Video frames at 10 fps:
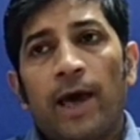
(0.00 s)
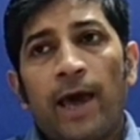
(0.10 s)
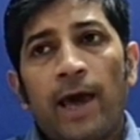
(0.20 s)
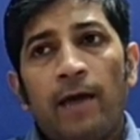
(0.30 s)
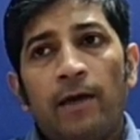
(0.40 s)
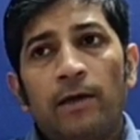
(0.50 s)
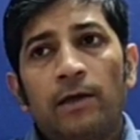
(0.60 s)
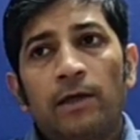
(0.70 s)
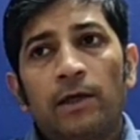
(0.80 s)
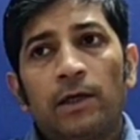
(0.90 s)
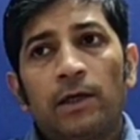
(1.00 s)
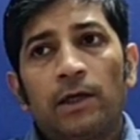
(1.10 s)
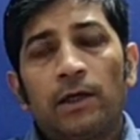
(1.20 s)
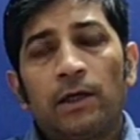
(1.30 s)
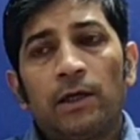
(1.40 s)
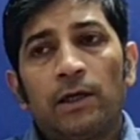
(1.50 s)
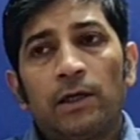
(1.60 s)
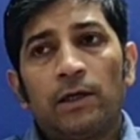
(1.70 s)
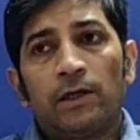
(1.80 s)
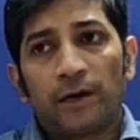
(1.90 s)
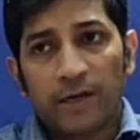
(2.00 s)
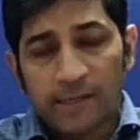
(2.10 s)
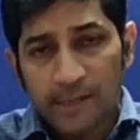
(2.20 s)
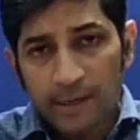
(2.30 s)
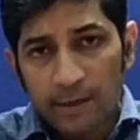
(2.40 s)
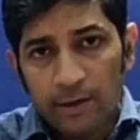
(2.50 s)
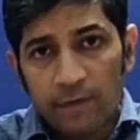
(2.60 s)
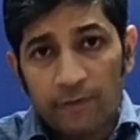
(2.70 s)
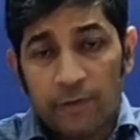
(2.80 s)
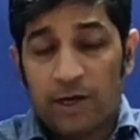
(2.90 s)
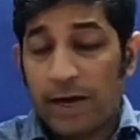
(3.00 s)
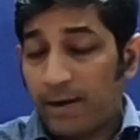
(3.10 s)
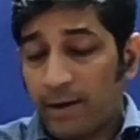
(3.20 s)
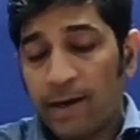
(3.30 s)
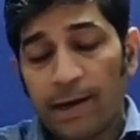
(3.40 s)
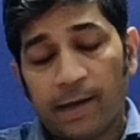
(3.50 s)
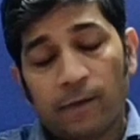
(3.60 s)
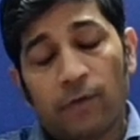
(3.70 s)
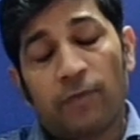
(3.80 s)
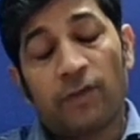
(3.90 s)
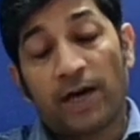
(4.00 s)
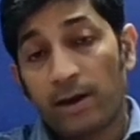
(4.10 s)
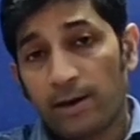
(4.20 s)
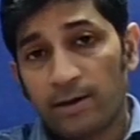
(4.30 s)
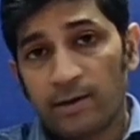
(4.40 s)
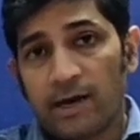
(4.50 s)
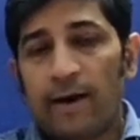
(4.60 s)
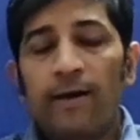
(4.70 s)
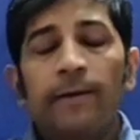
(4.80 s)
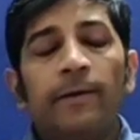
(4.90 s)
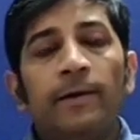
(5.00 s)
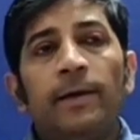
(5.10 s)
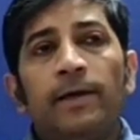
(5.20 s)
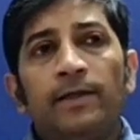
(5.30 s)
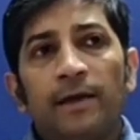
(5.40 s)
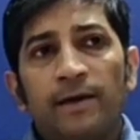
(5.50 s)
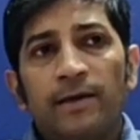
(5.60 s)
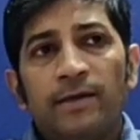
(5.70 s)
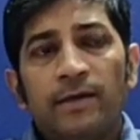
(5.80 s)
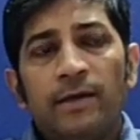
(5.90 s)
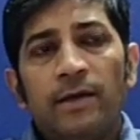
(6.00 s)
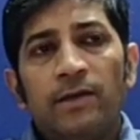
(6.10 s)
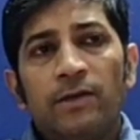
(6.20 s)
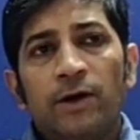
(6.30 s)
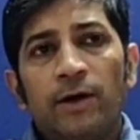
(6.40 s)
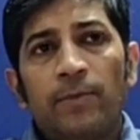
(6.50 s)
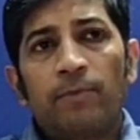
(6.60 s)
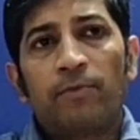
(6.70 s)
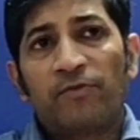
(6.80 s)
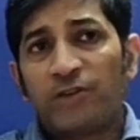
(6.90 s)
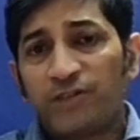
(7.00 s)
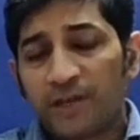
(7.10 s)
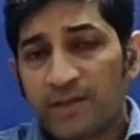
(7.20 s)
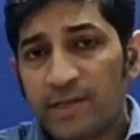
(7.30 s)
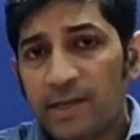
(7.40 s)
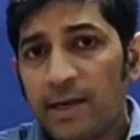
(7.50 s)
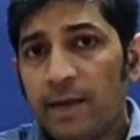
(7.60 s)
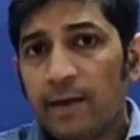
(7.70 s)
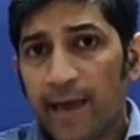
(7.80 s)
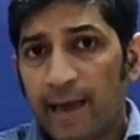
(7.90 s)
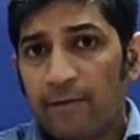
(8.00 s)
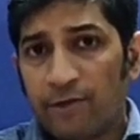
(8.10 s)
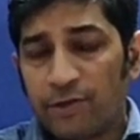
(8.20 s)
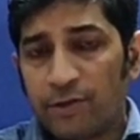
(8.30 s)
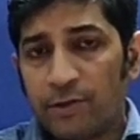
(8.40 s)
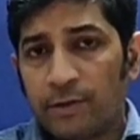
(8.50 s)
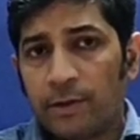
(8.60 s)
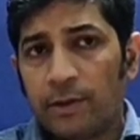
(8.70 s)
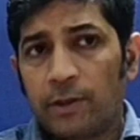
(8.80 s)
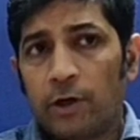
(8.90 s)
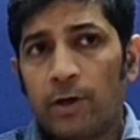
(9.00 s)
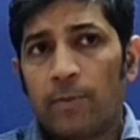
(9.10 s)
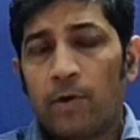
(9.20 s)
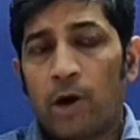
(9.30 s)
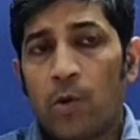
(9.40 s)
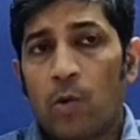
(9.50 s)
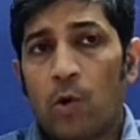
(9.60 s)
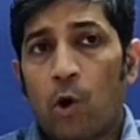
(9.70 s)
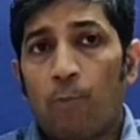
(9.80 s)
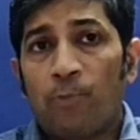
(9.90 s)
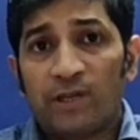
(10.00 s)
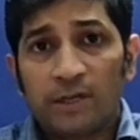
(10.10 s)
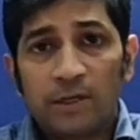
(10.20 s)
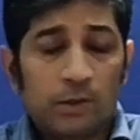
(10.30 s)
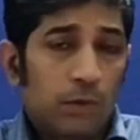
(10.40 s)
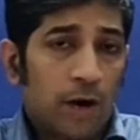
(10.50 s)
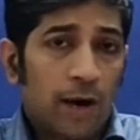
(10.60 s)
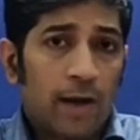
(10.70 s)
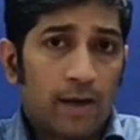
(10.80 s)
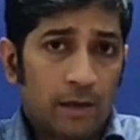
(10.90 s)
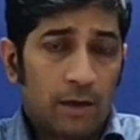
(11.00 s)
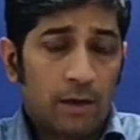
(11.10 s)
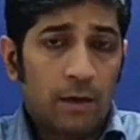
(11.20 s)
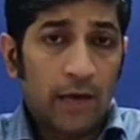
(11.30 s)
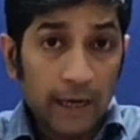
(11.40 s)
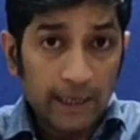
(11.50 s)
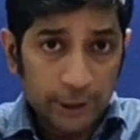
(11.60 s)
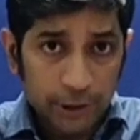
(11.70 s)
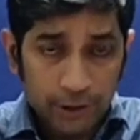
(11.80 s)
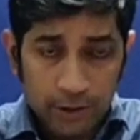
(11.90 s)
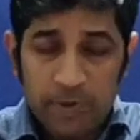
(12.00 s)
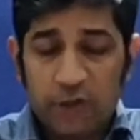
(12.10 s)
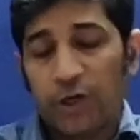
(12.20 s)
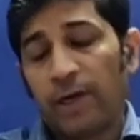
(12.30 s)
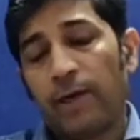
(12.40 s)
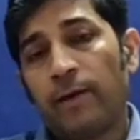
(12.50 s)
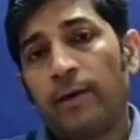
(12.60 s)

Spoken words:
And the reason which I realize or which I understand, the reason is not proficiency in language. It's not about how competent you are in English especially,